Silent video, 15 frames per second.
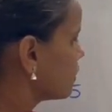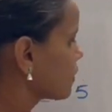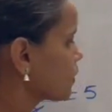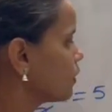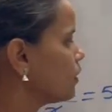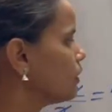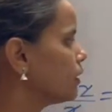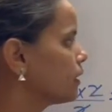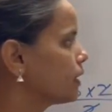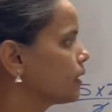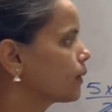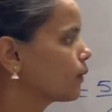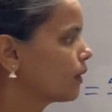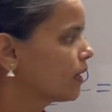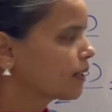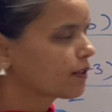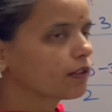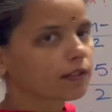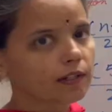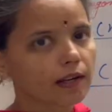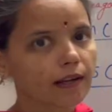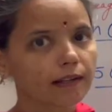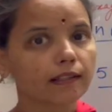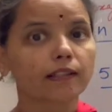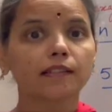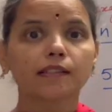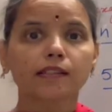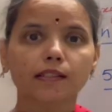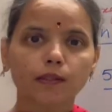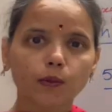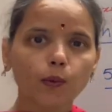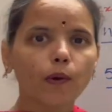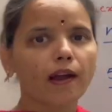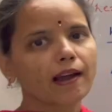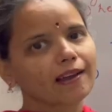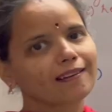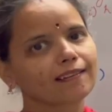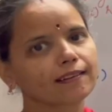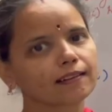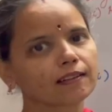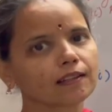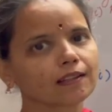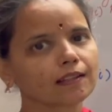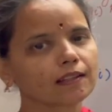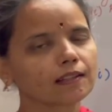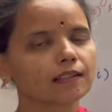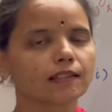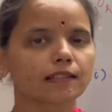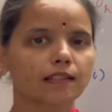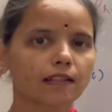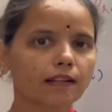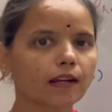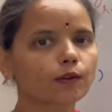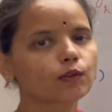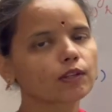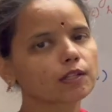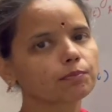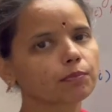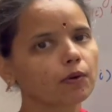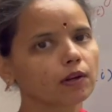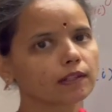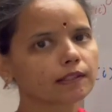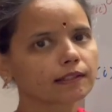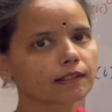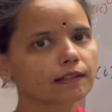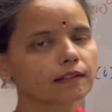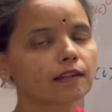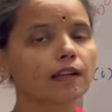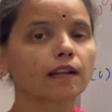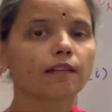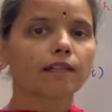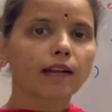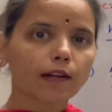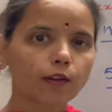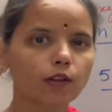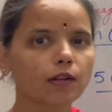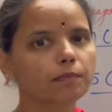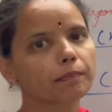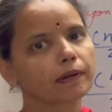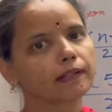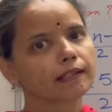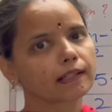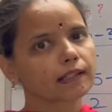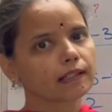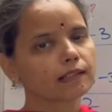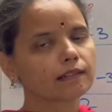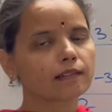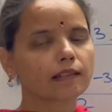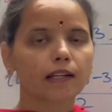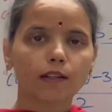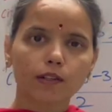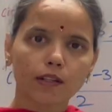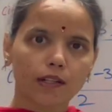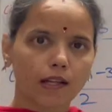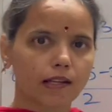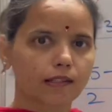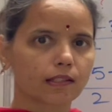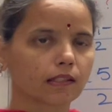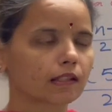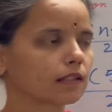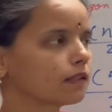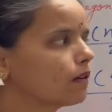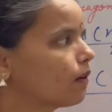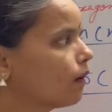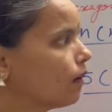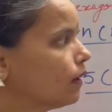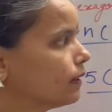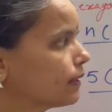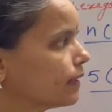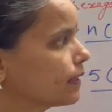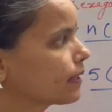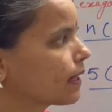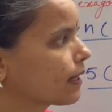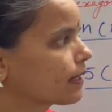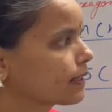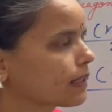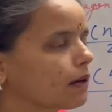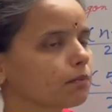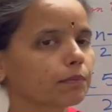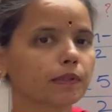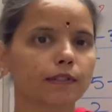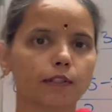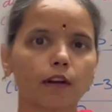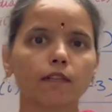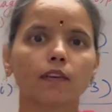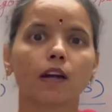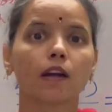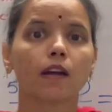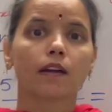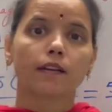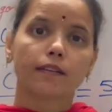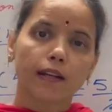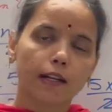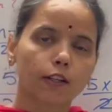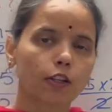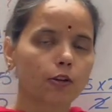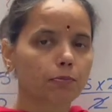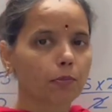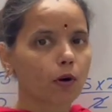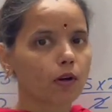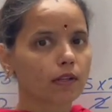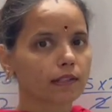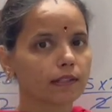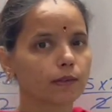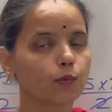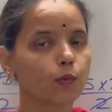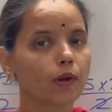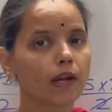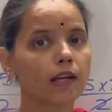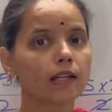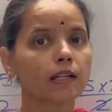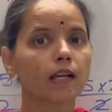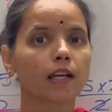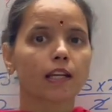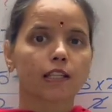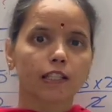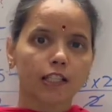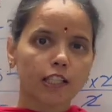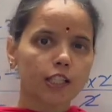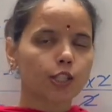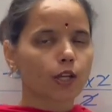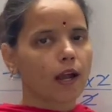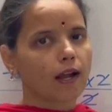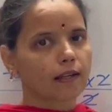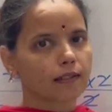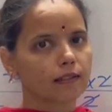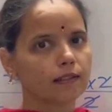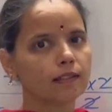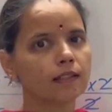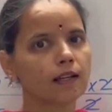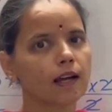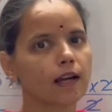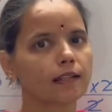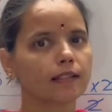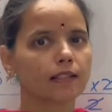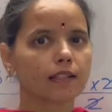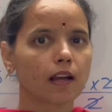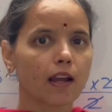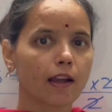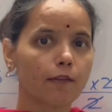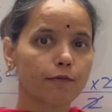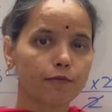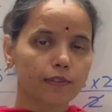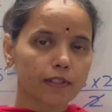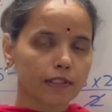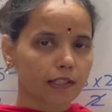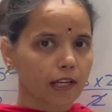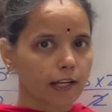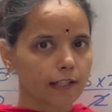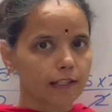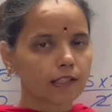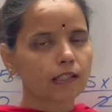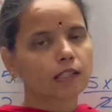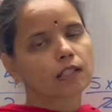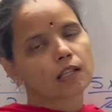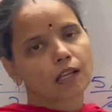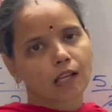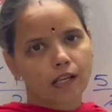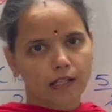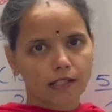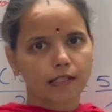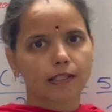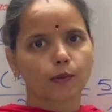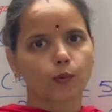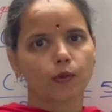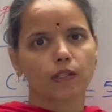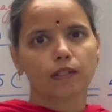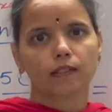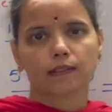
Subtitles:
So, equilateral triangle. Square is a regular polygon, regular pentagon, regular hexagon. All these are examples of regular polygon where each angle and every side is equal.